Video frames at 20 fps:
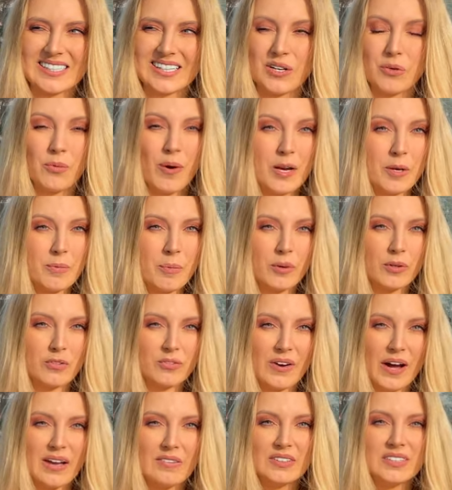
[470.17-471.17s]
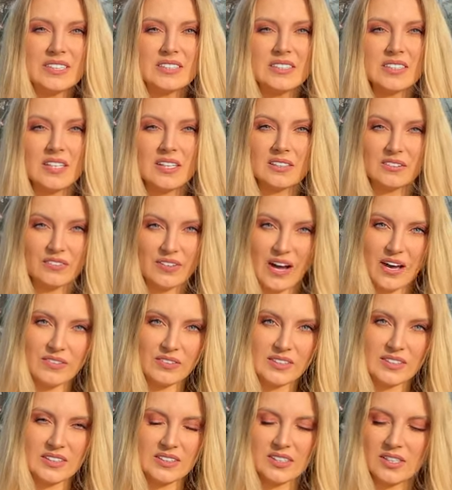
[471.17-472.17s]
a one point five liter and five
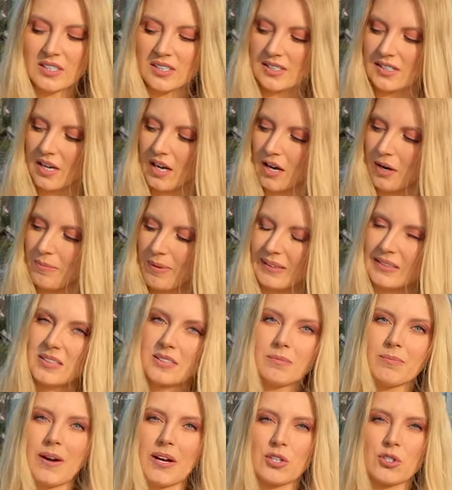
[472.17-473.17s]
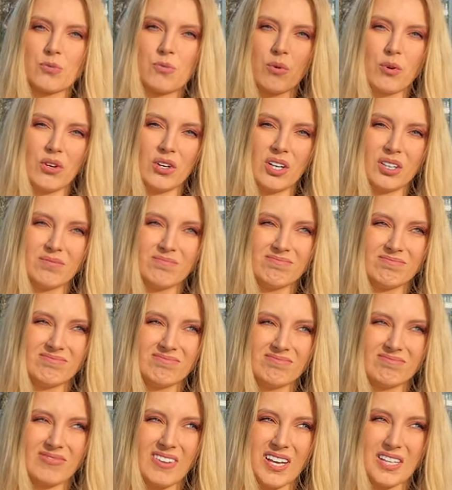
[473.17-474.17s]
liters, uh, but it's much more
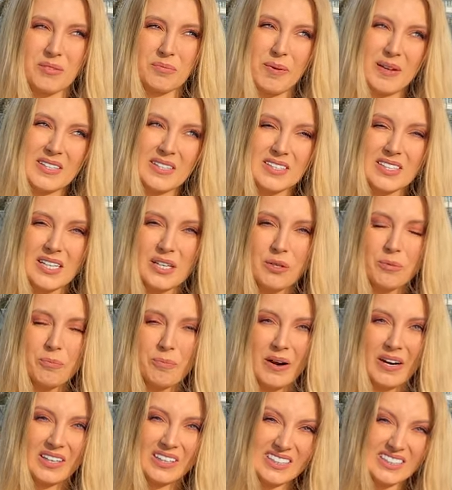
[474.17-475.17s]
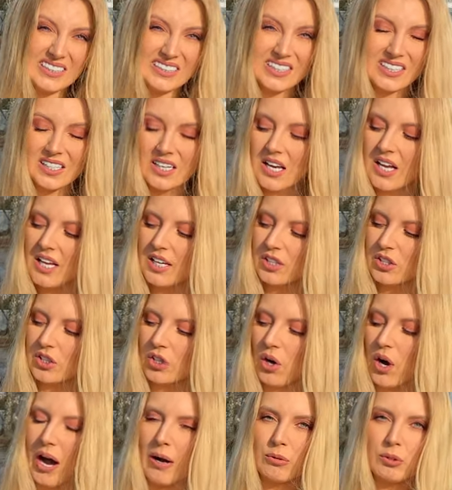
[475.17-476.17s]
expensive per liter. So
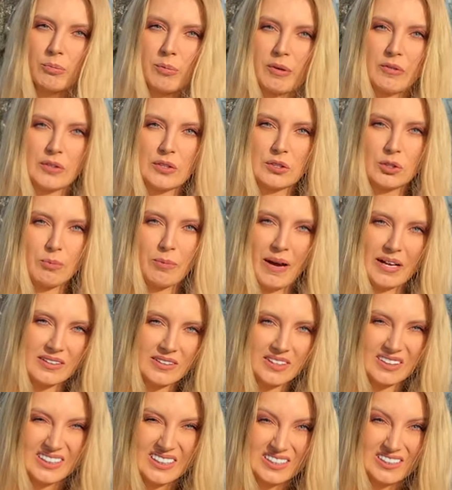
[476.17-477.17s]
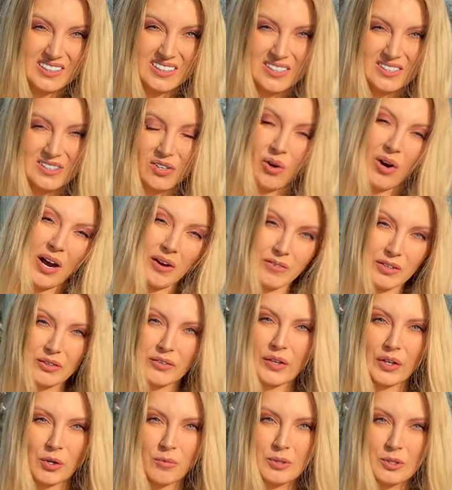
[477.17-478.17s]
I would prefer to buy ten liters, or I will
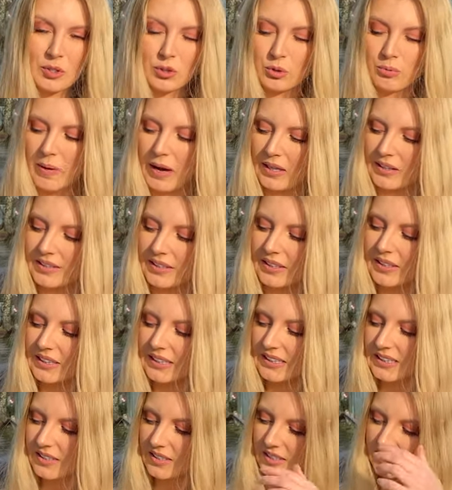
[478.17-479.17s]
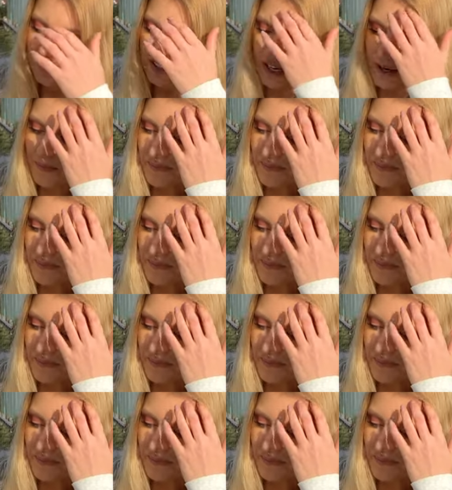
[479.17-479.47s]
recommend you to buy ten liters.